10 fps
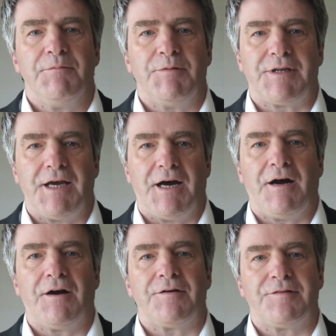but they
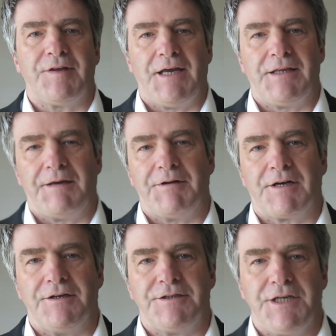are saying they will
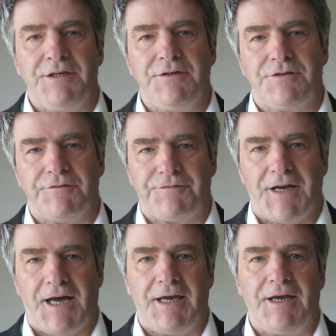continue to
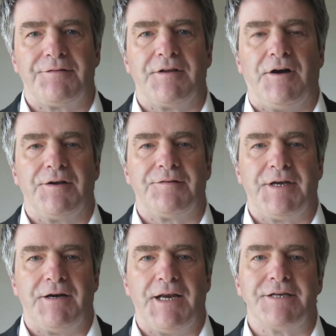fly as long as they
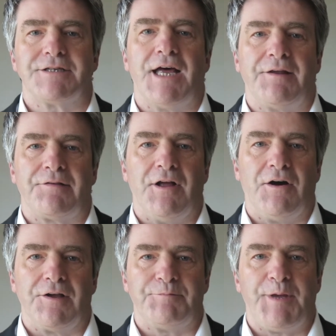are let and as
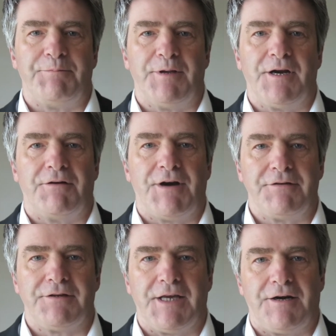long as people are
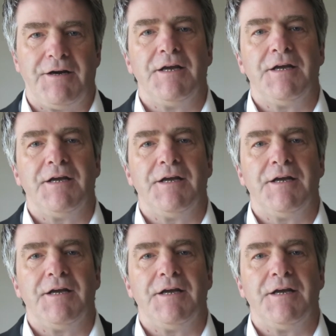out there.